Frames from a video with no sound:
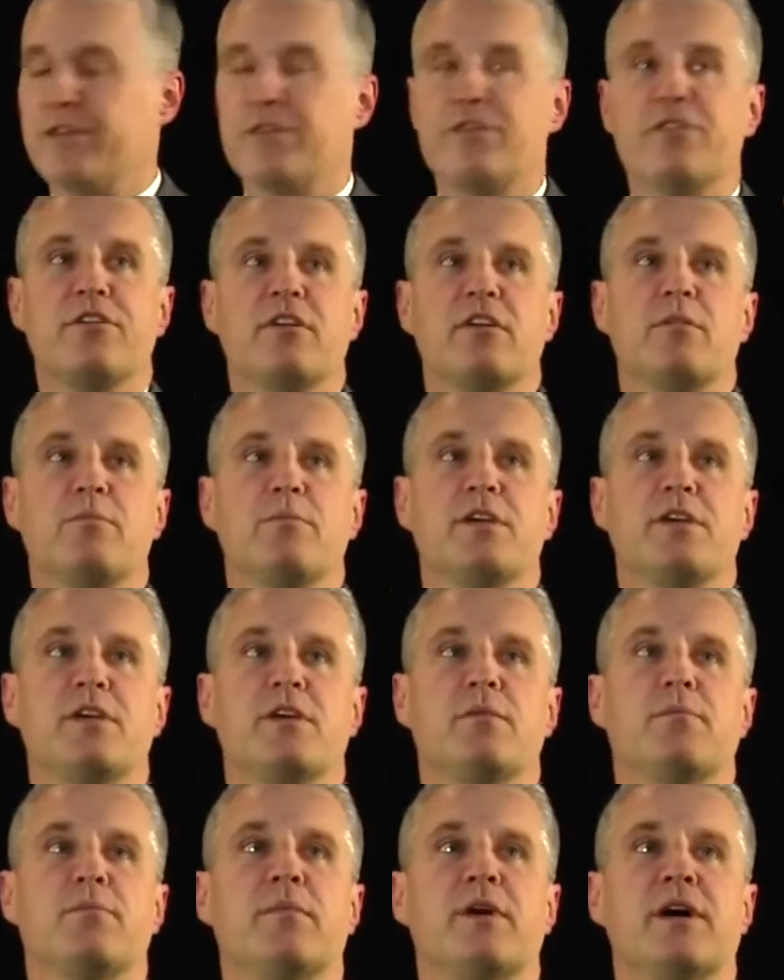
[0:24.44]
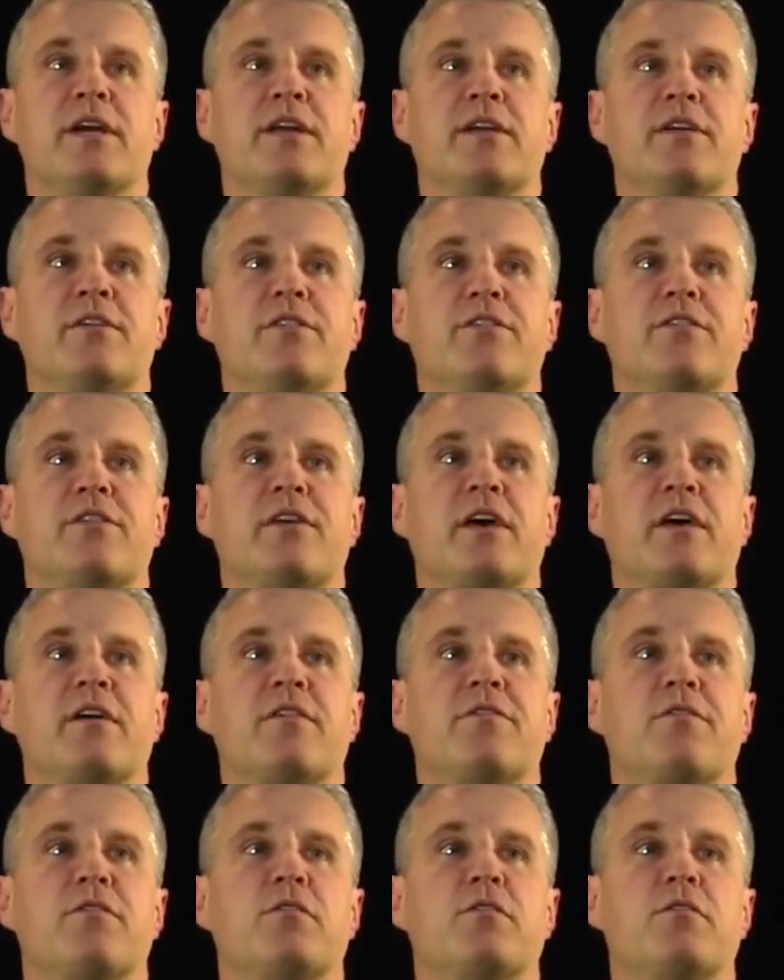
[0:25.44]
you'll learn how to formulate continuum
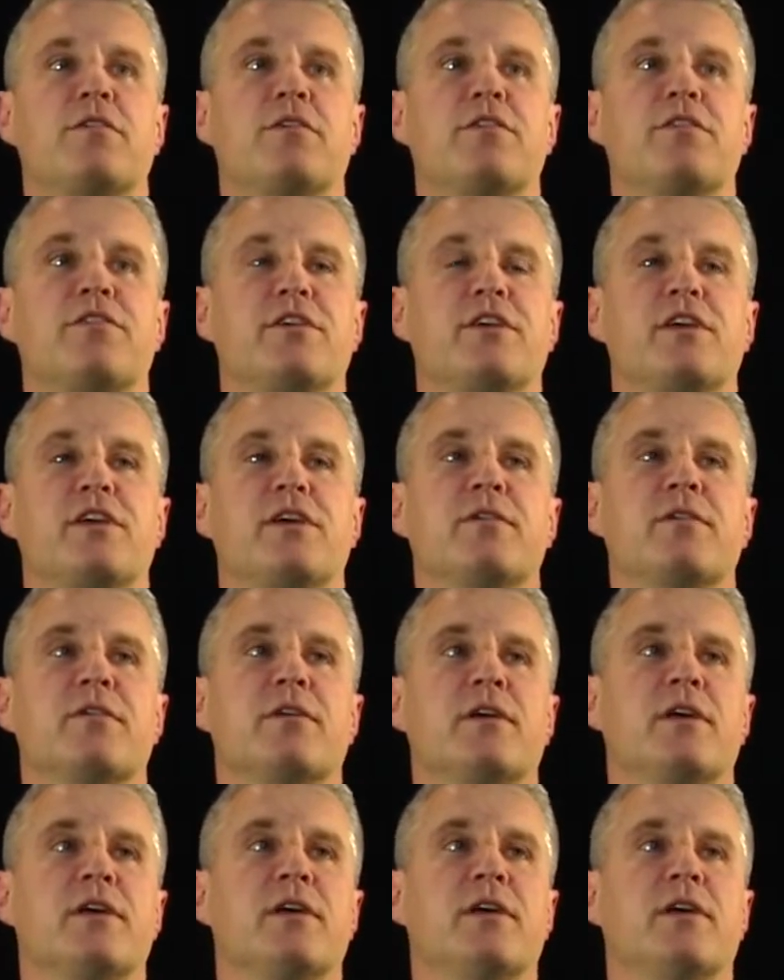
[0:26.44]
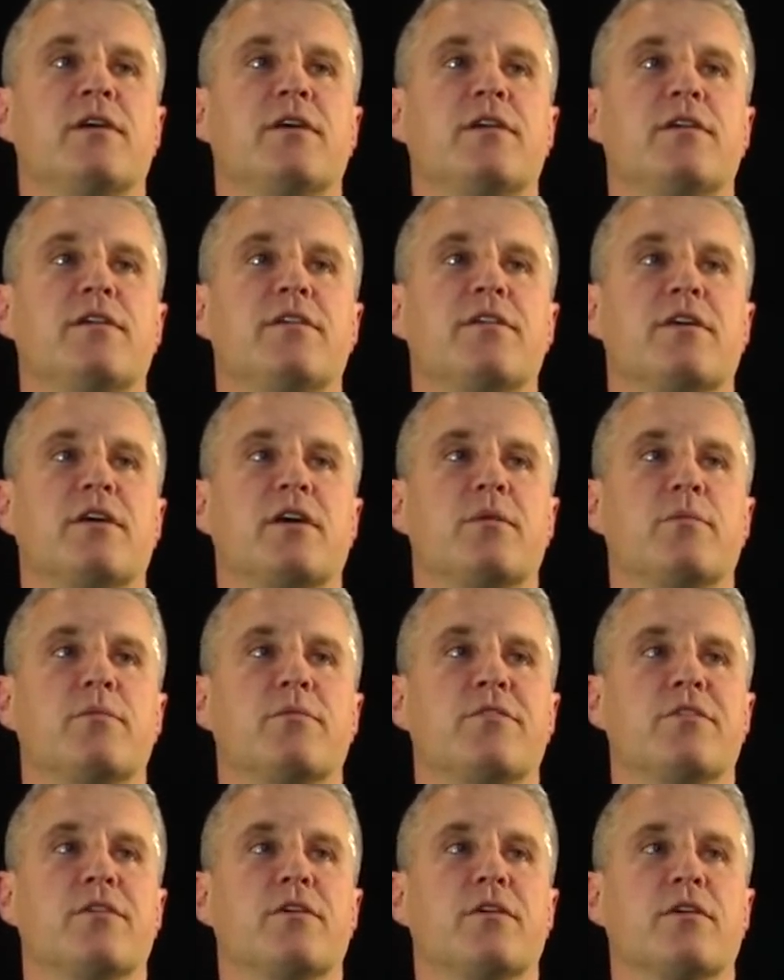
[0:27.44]
models of heat and mass transfer based
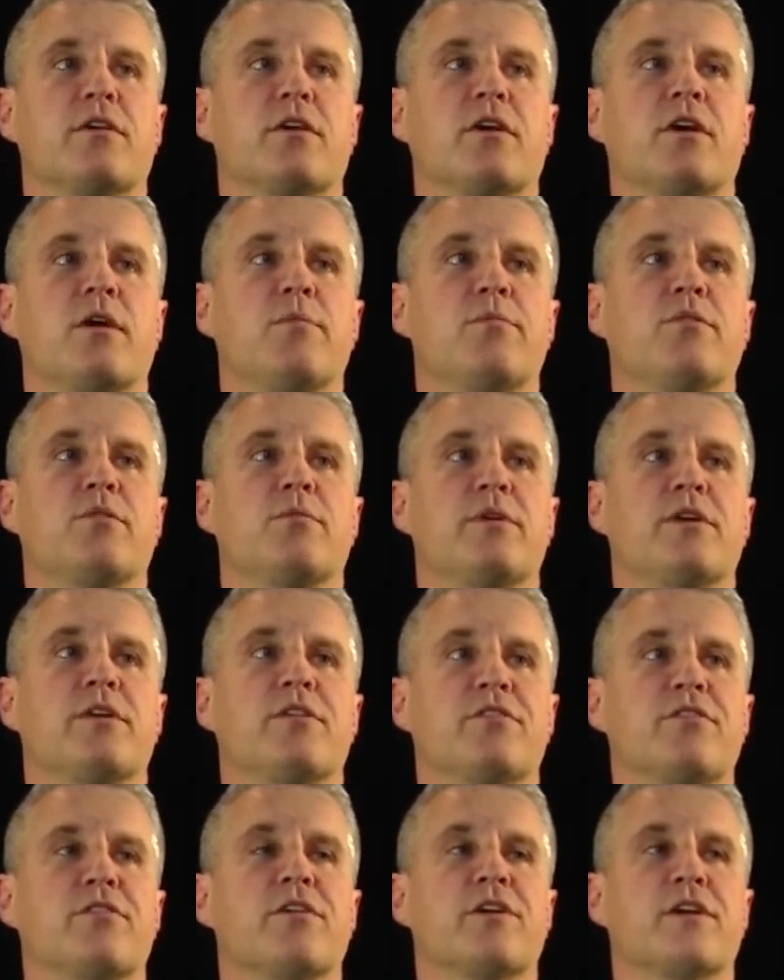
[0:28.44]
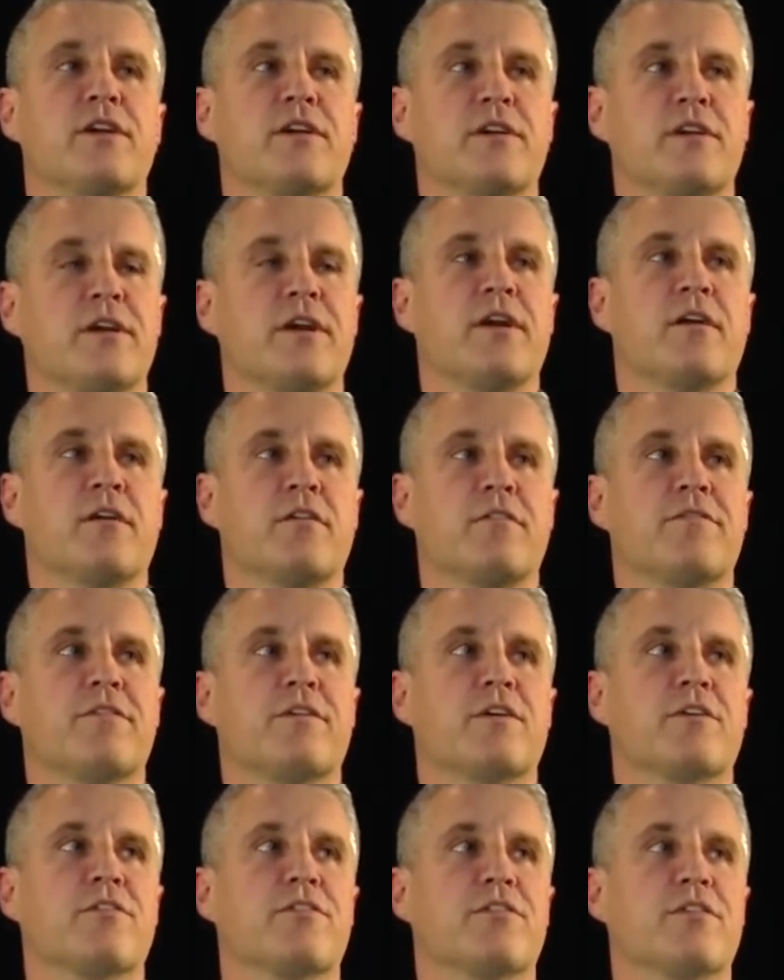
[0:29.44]
on partial differential equations
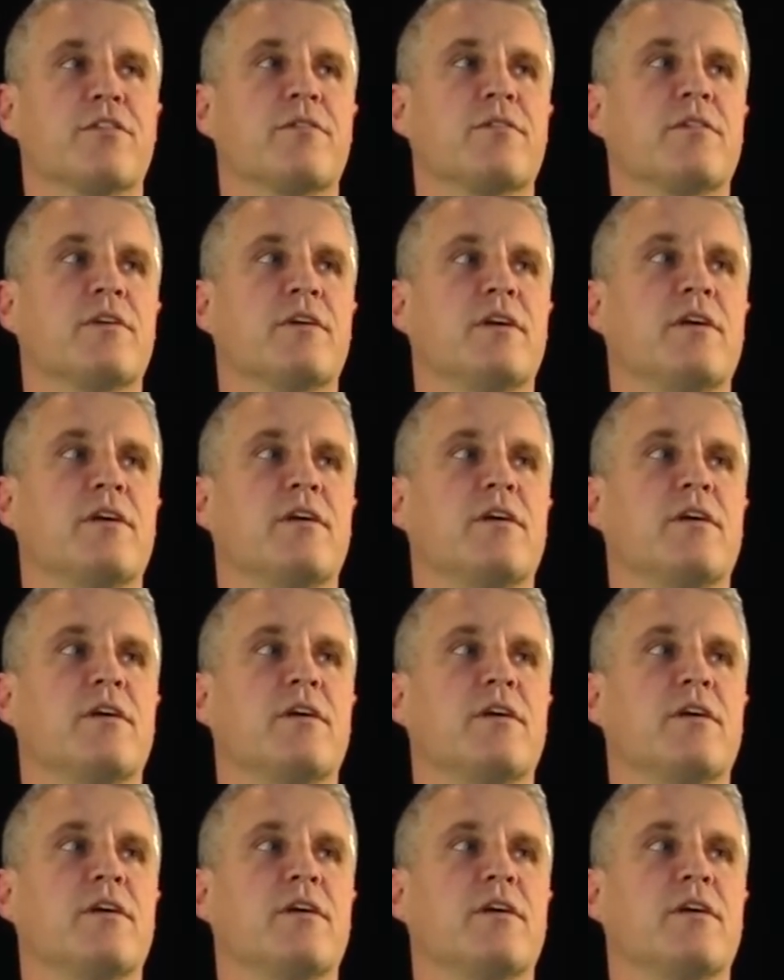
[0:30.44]
and solved